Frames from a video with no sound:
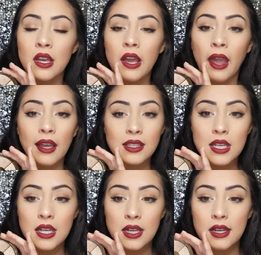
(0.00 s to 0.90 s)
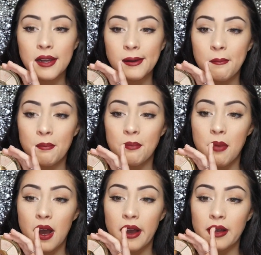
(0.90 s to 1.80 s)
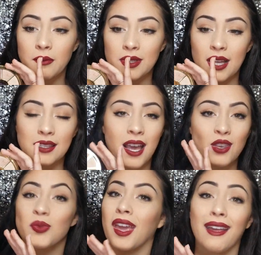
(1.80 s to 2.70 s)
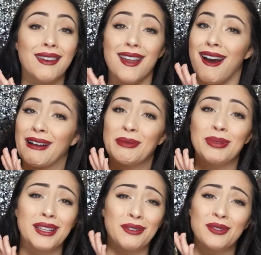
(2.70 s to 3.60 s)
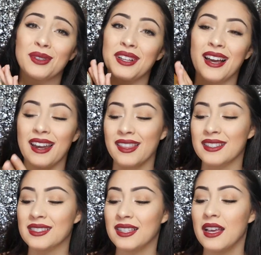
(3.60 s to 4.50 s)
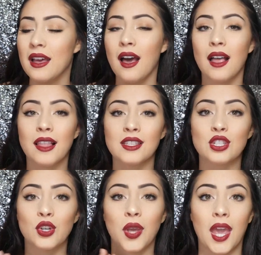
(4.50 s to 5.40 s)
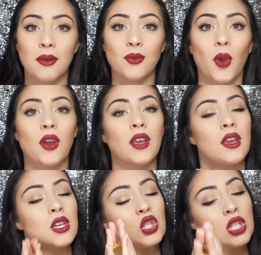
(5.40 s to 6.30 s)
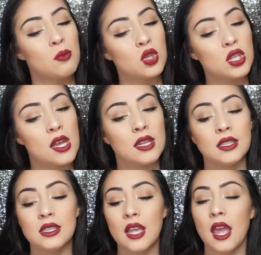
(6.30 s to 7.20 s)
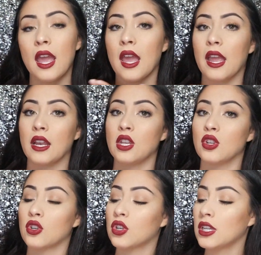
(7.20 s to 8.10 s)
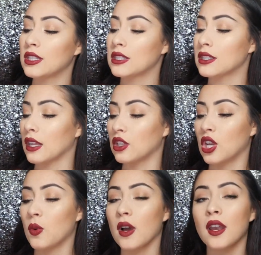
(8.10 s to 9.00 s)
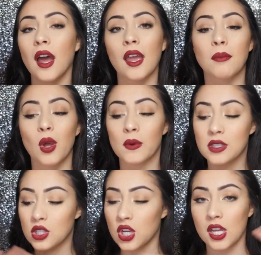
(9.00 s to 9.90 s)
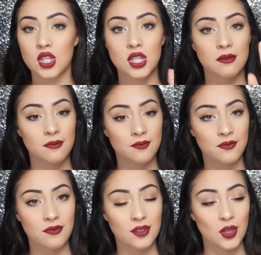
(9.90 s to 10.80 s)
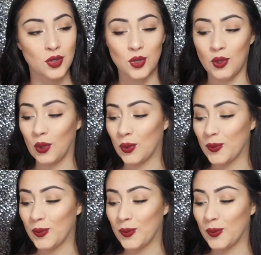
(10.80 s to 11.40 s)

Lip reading: handy, but besides that, you cannot complete a full look out of this unless you're okay with wearing shimmer shades in your crease. And you know what? I am no one to judge. You do you.